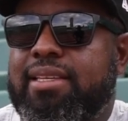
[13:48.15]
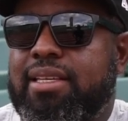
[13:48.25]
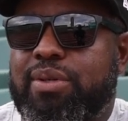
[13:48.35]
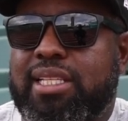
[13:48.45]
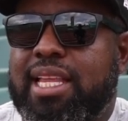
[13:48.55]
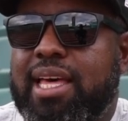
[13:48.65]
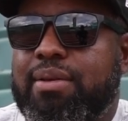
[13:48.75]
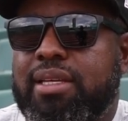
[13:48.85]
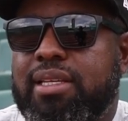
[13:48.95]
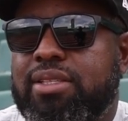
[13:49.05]
It was a lot,
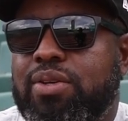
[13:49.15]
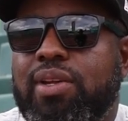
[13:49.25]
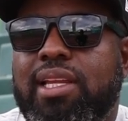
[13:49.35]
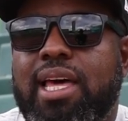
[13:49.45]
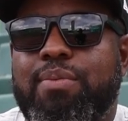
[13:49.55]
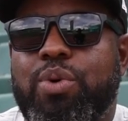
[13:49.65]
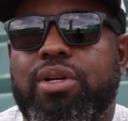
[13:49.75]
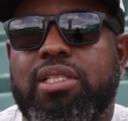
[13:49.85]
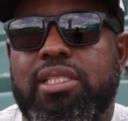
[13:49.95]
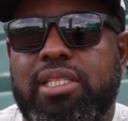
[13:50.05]
certainly a lot
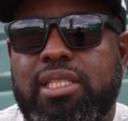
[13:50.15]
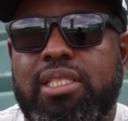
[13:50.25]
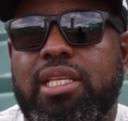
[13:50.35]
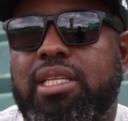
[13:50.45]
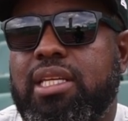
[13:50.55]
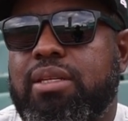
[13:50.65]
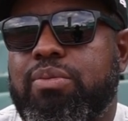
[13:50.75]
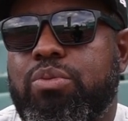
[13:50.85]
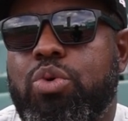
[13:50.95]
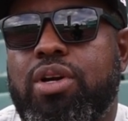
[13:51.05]
more consistent and
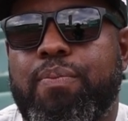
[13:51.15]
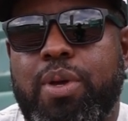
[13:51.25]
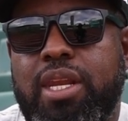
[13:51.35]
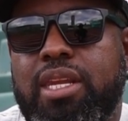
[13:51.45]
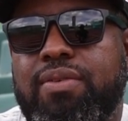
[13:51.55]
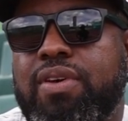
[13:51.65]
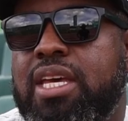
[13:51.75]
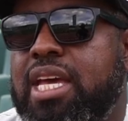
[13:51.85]
more competitive.